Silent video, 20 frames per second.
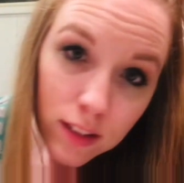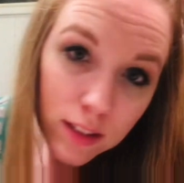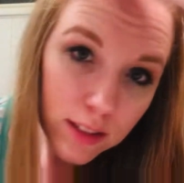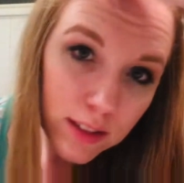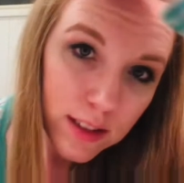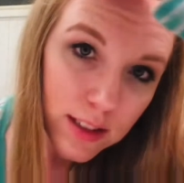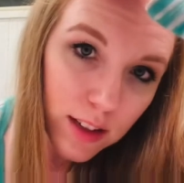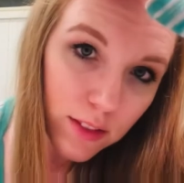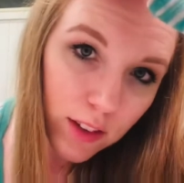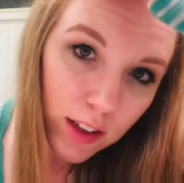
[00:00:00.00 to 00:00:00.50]

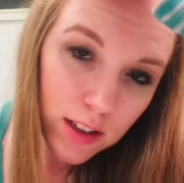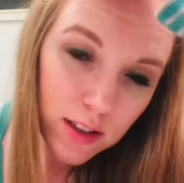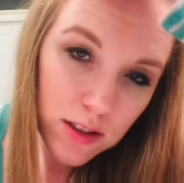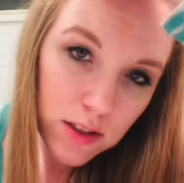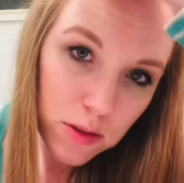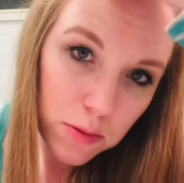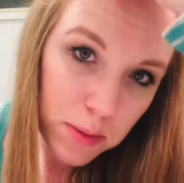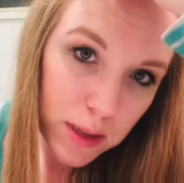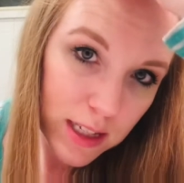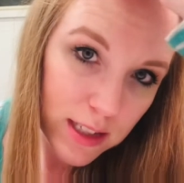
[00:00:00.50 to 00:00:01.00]
let's see, I've got
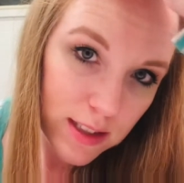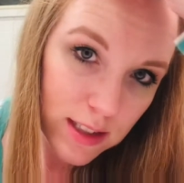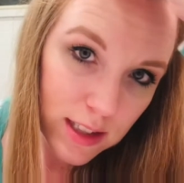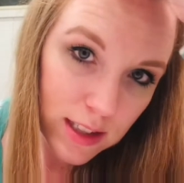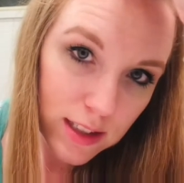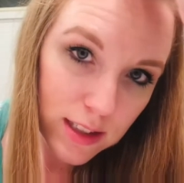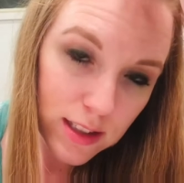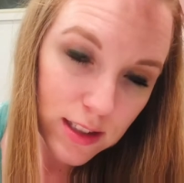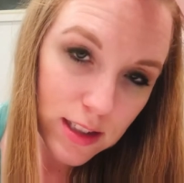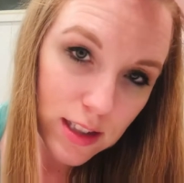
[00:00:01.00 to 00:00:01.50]
2
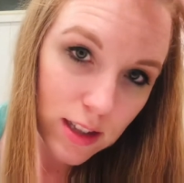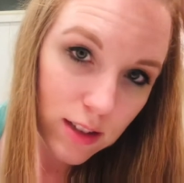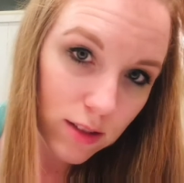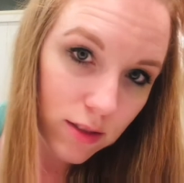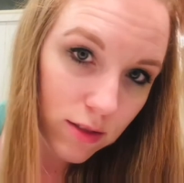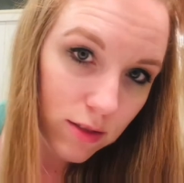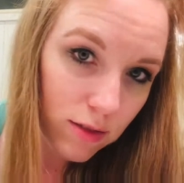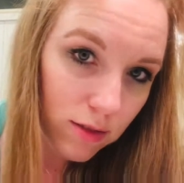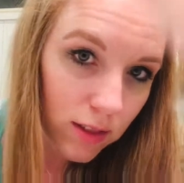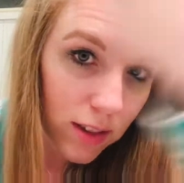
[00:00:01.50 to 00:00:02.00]
pieces.
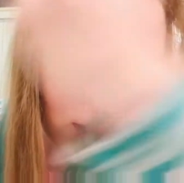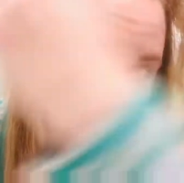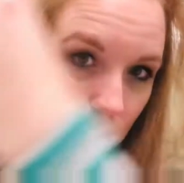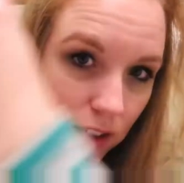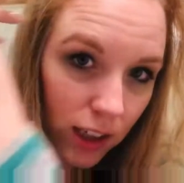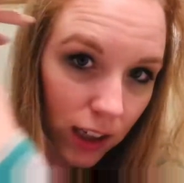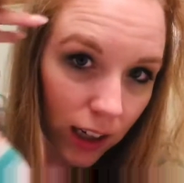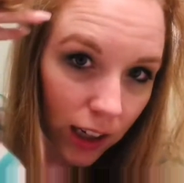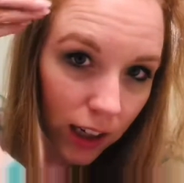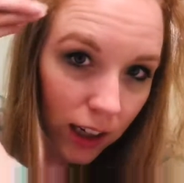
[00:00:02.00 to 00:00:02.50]
One's
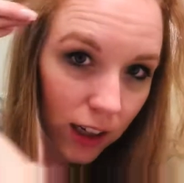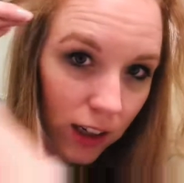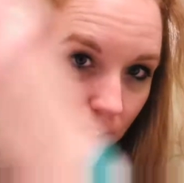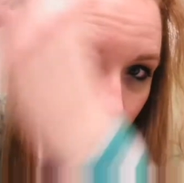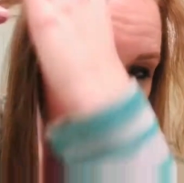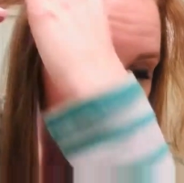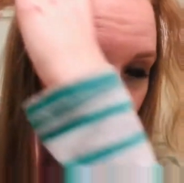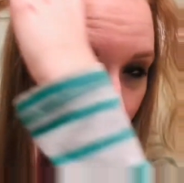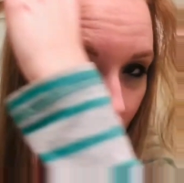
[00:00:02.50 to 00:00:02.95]
right here.